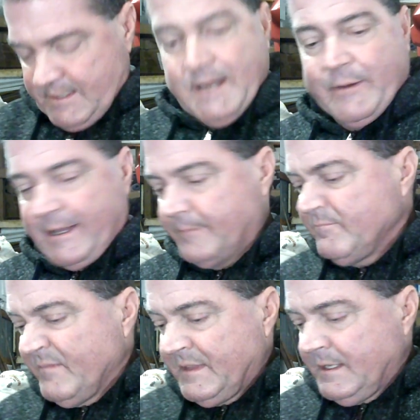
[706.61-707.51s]
There we go.
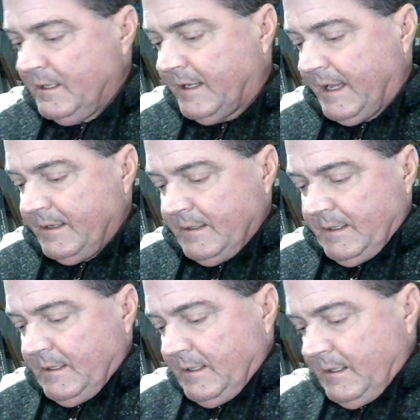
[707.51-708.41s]
Okay,
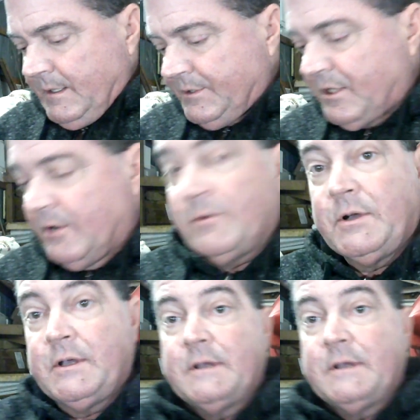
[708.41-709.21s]
so